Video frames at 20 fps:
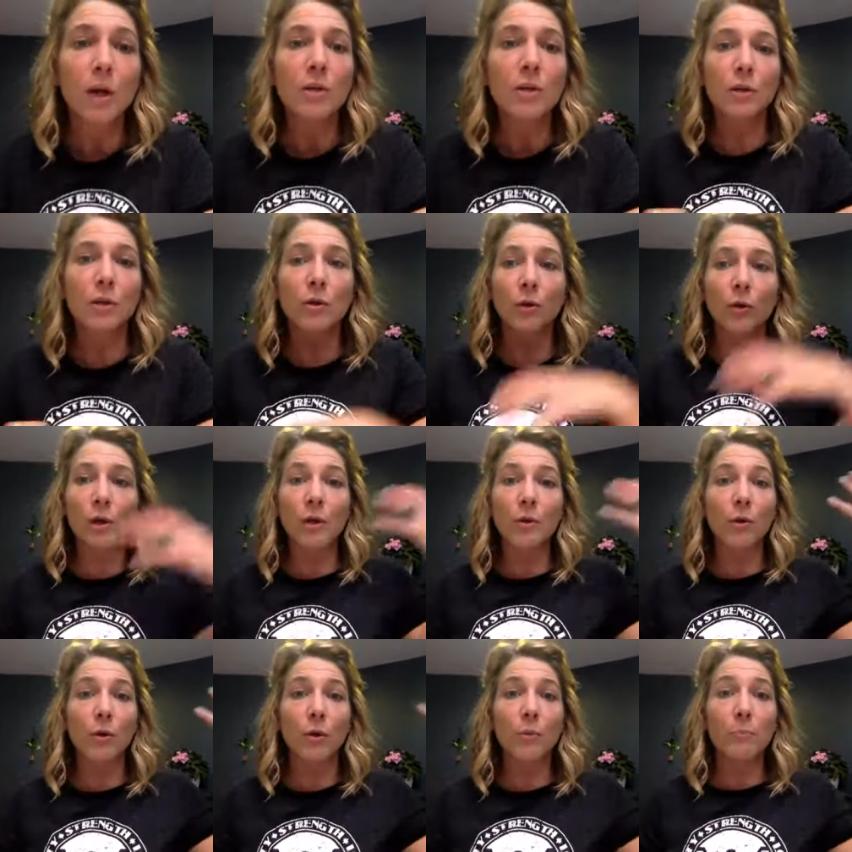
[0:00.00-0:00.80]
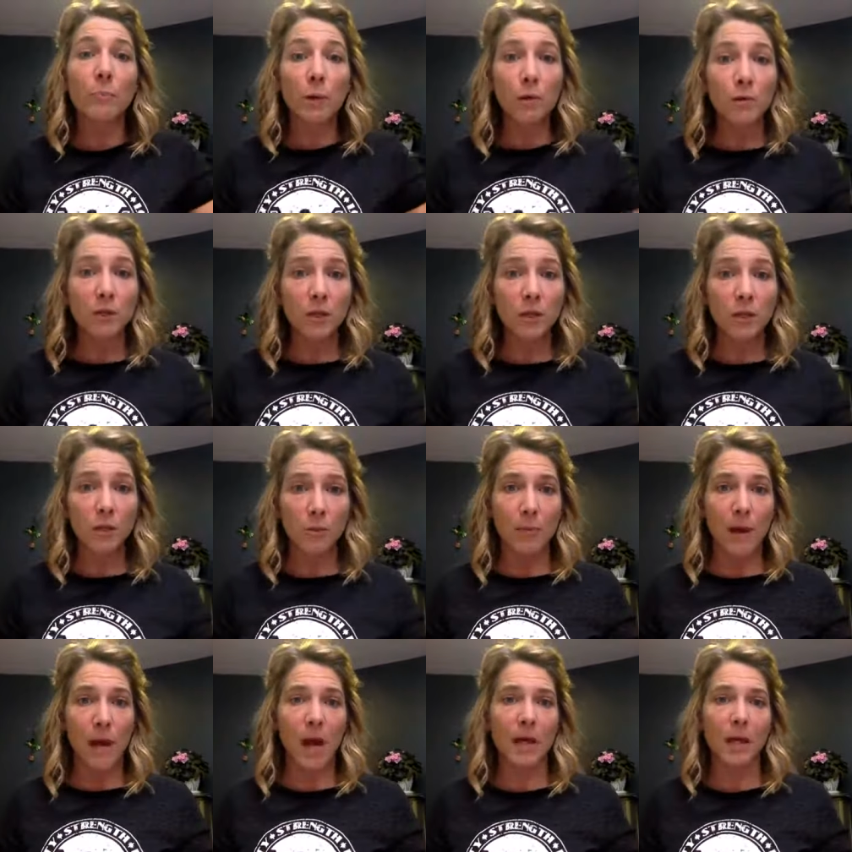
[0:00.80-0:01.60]
So you're either abusing your
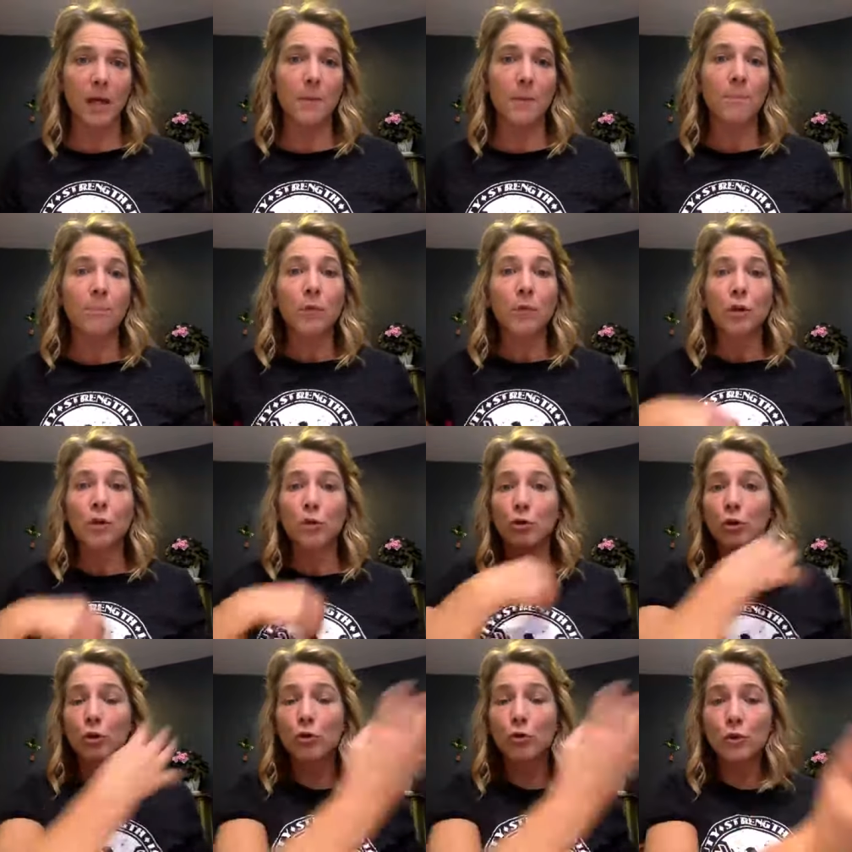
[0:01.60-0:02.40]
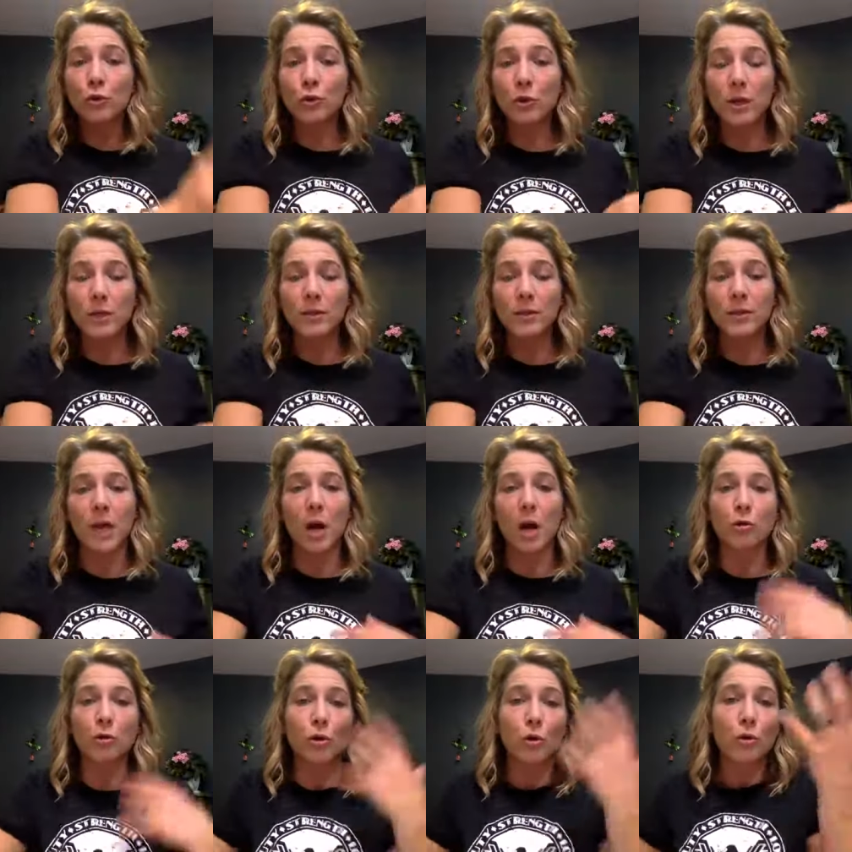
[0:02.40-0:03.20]
body, you're too stressed
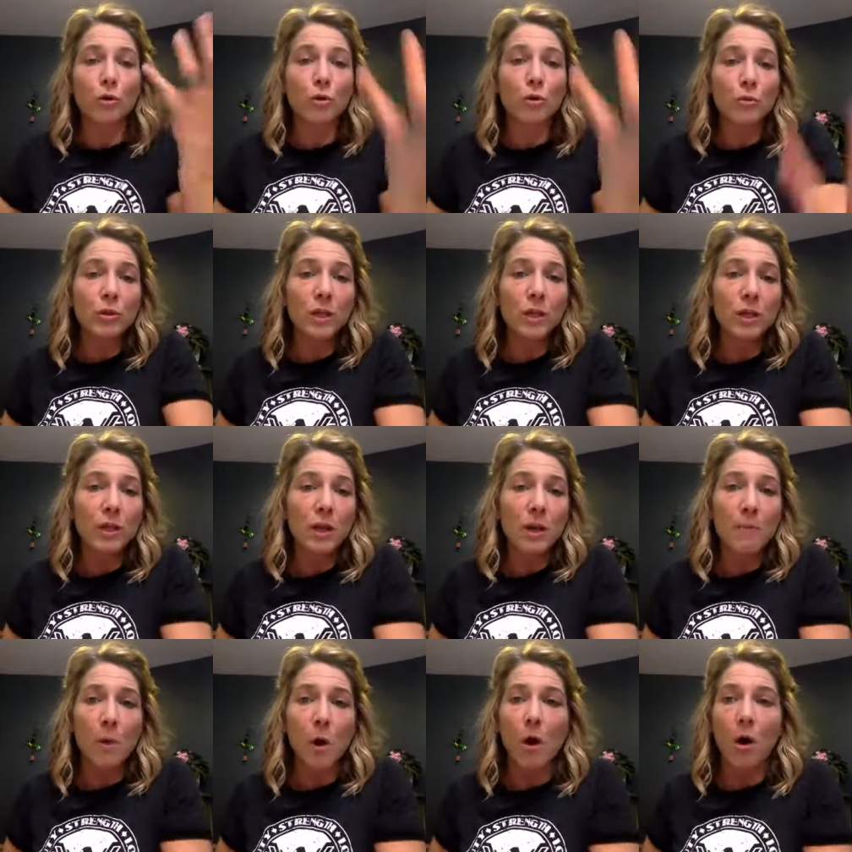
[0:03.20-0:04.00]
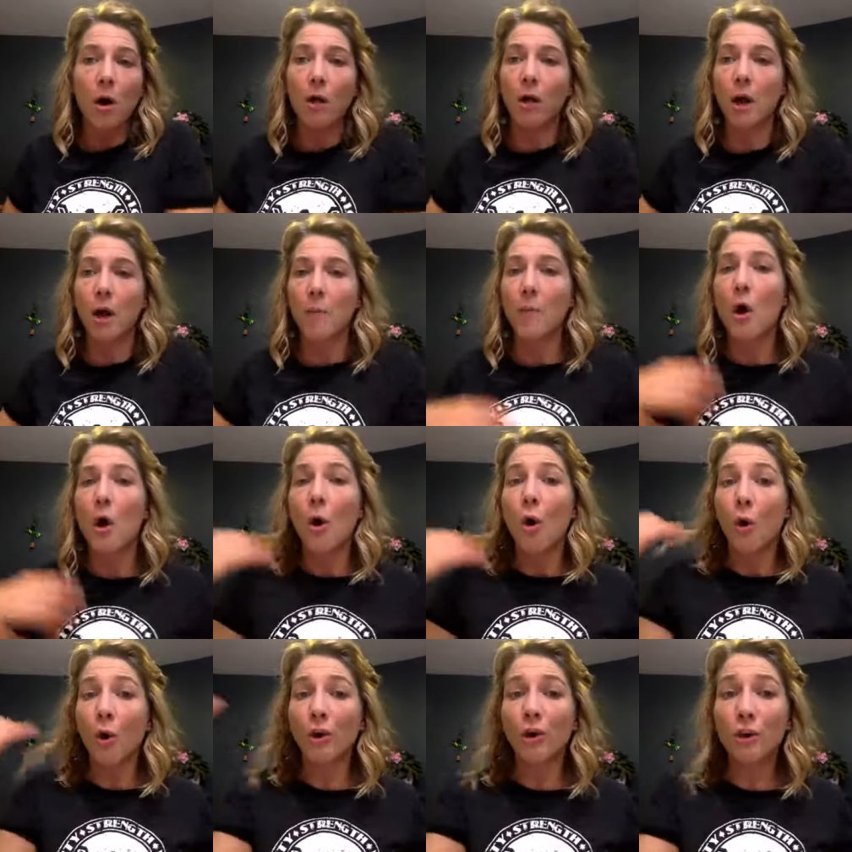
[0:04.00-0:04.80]
out, you're using them all up,
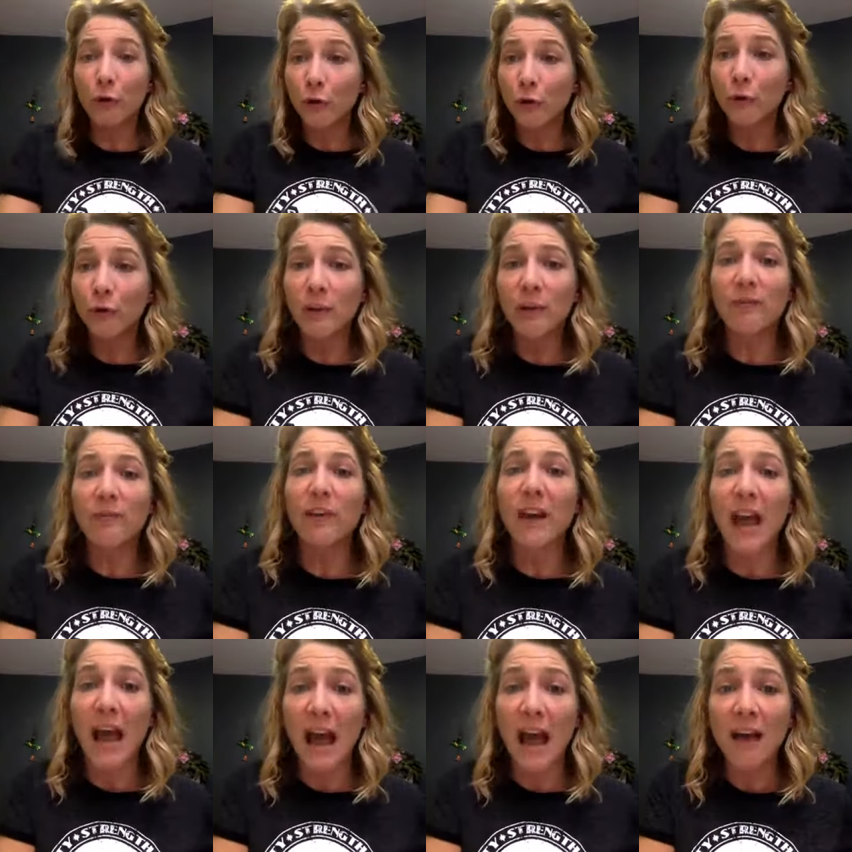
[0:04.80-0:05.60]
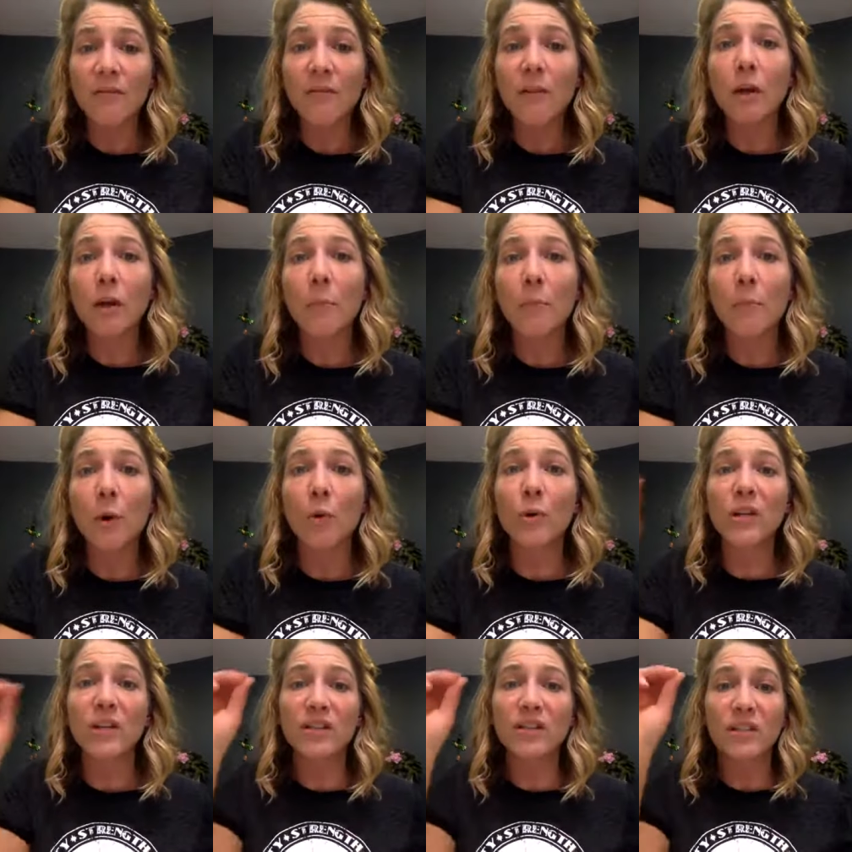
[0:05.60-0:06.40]
or you don't even have the
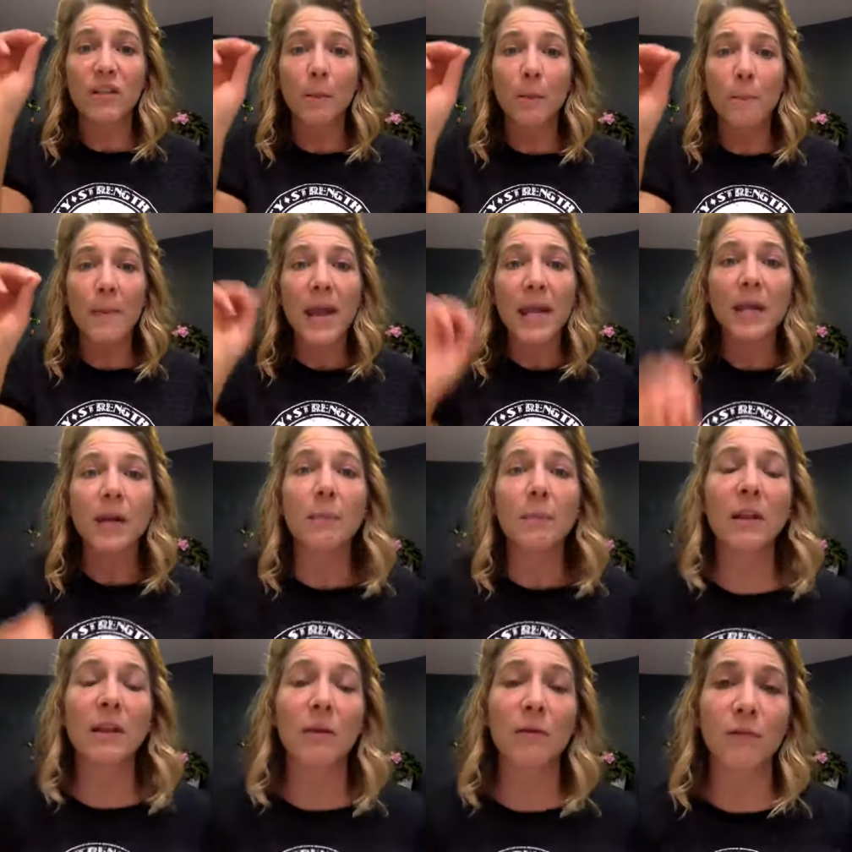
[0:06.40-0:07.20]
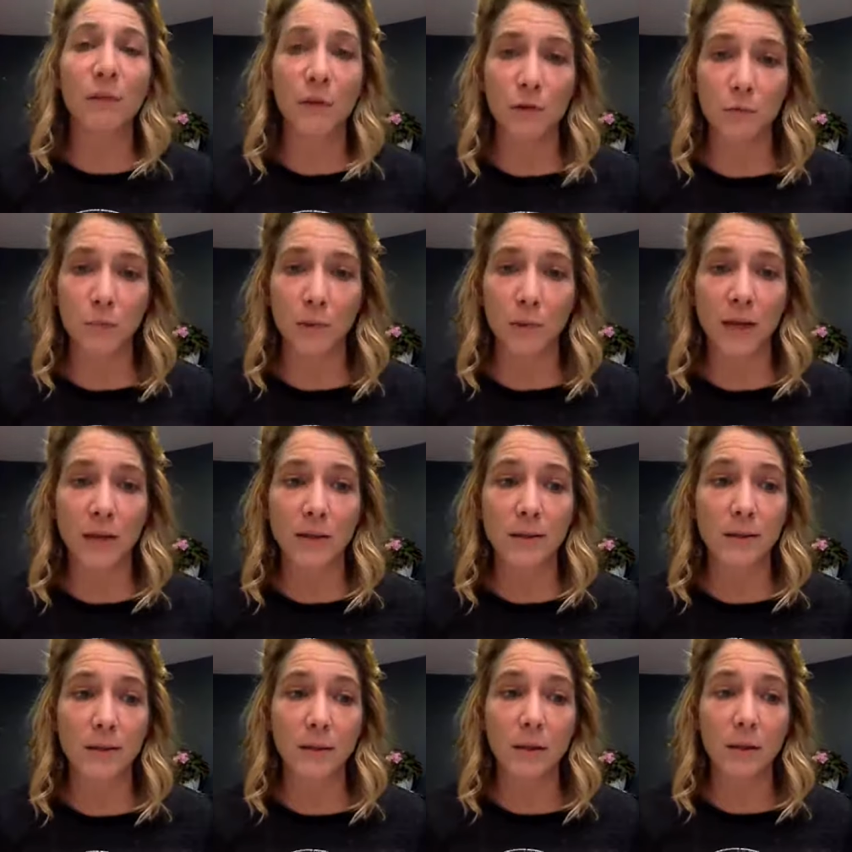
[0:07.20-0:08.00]
components to make them in the first
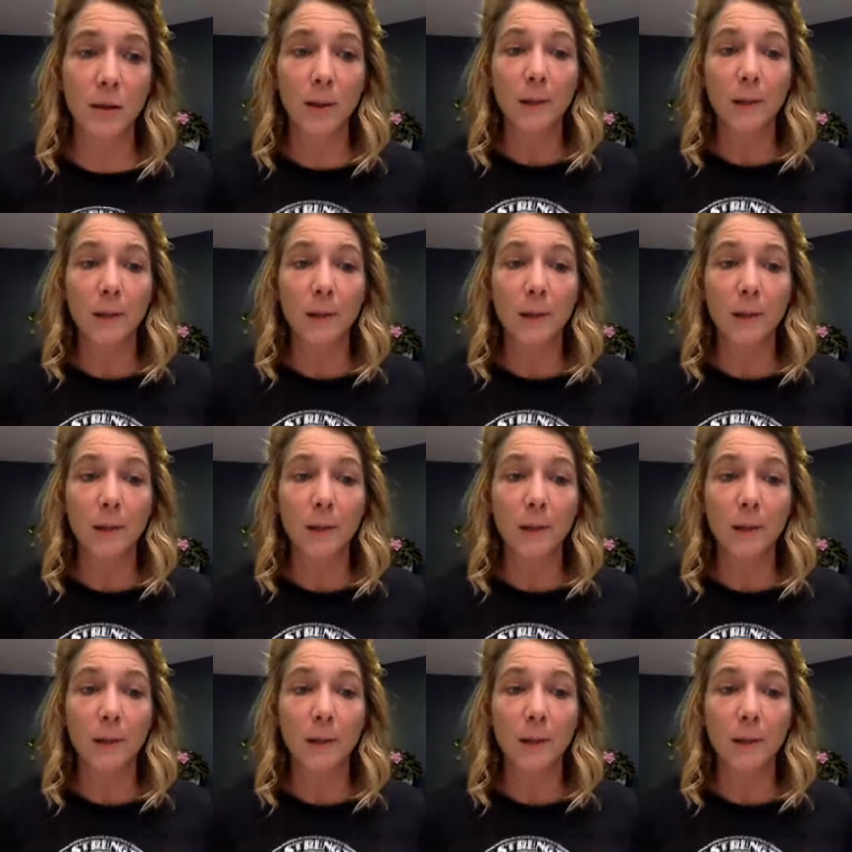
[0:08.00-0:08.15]
place.